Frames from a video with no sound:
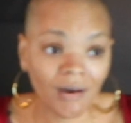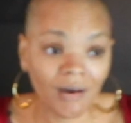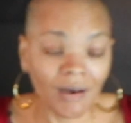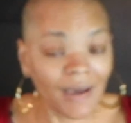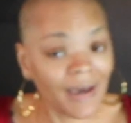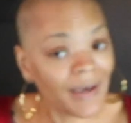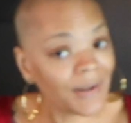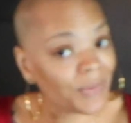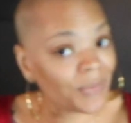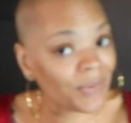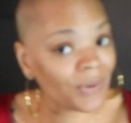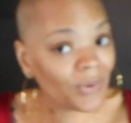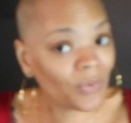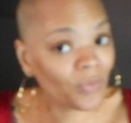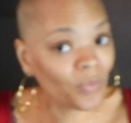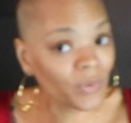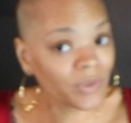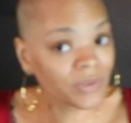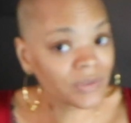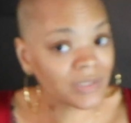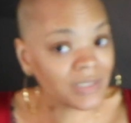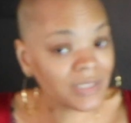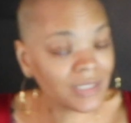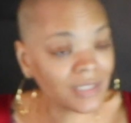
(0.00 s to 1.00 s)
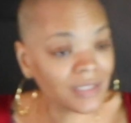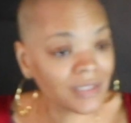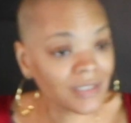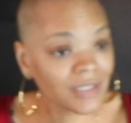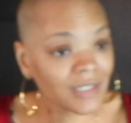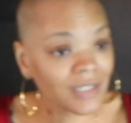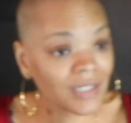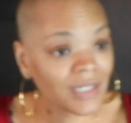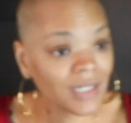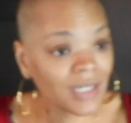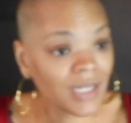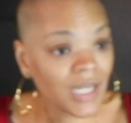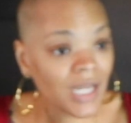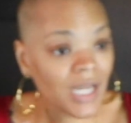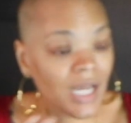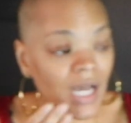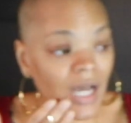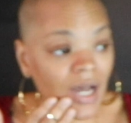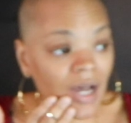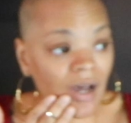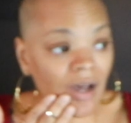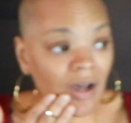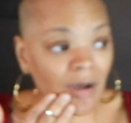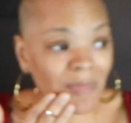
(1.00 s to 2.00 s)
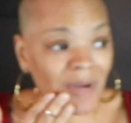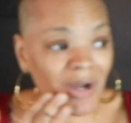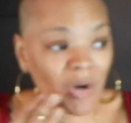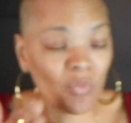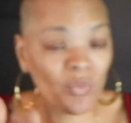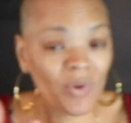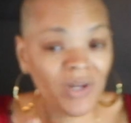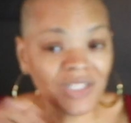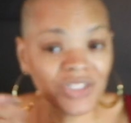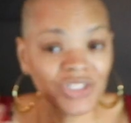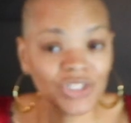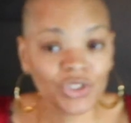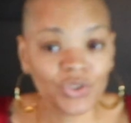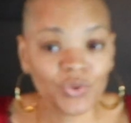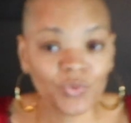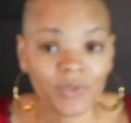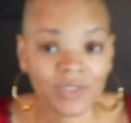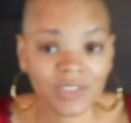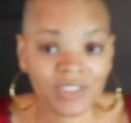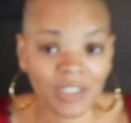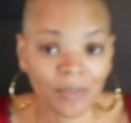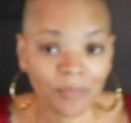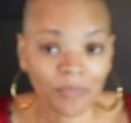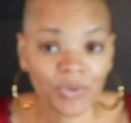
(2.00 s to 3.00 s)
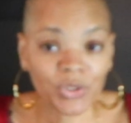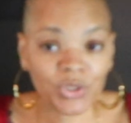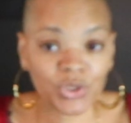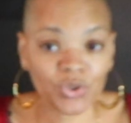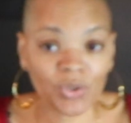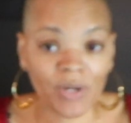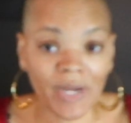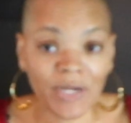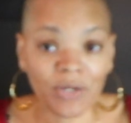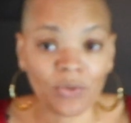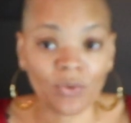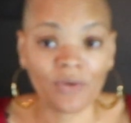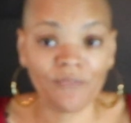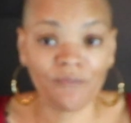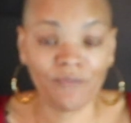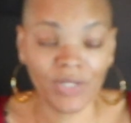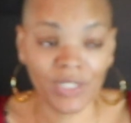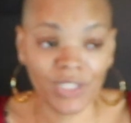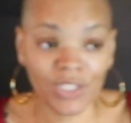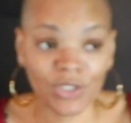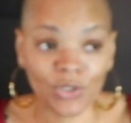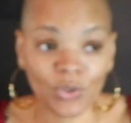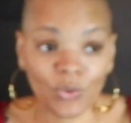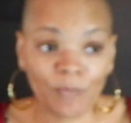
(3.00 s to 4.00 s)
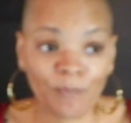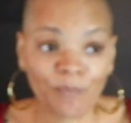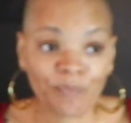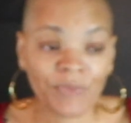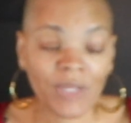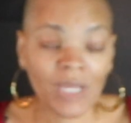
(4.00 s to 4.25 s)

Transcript: I don't know. We'll see. I wanted to do a separate try on video,